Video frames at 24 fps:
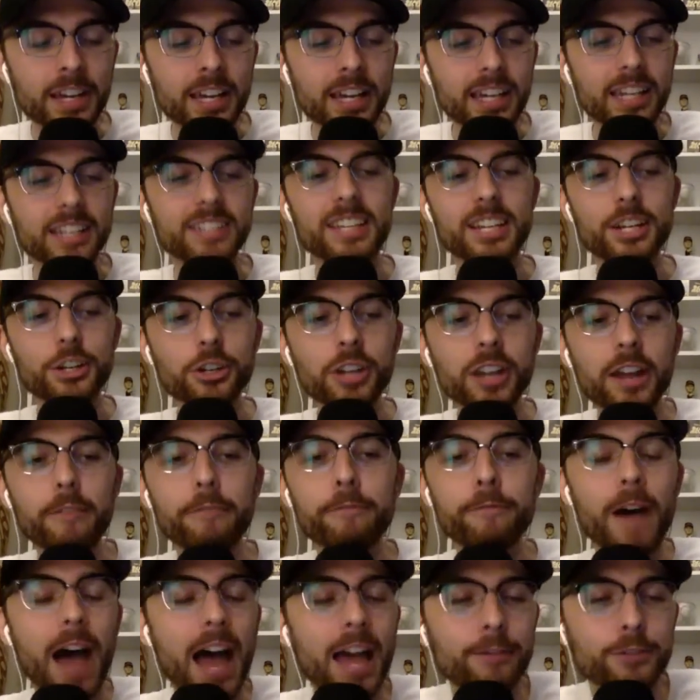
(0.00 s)
because then you can have
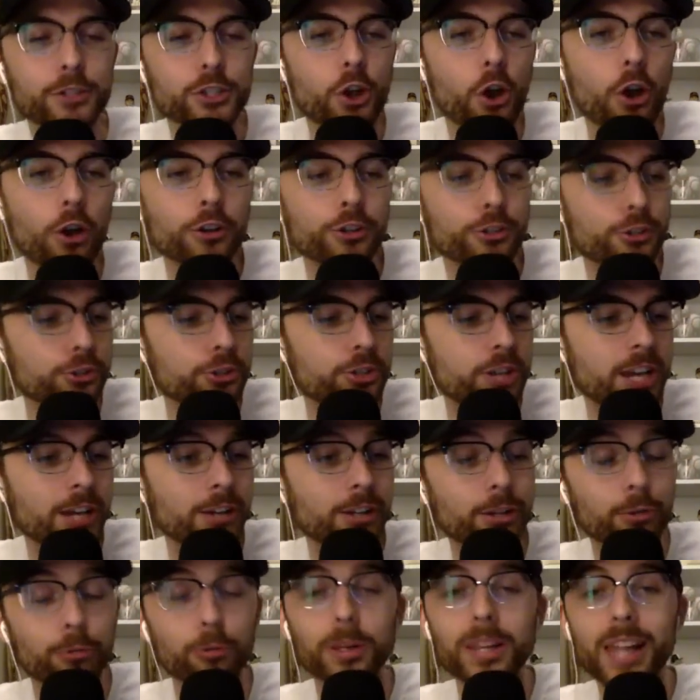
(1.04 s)
five starters you're
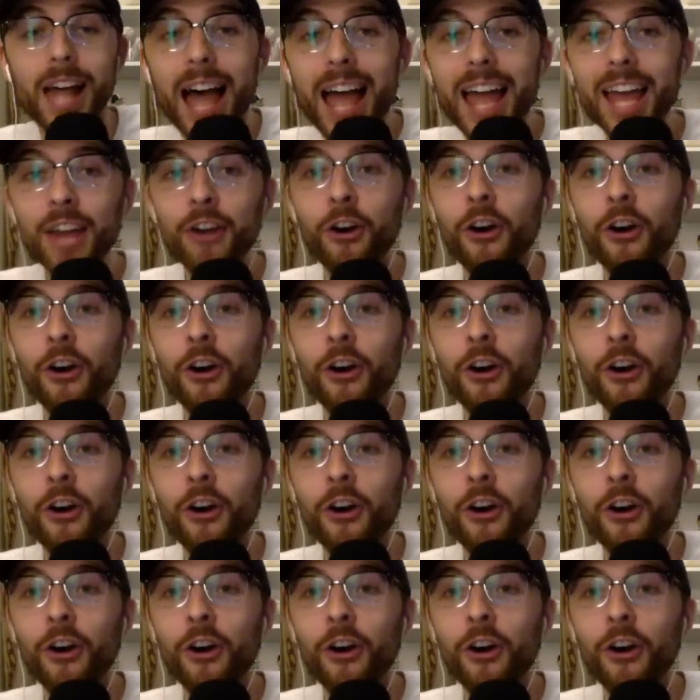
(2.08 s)
generally relying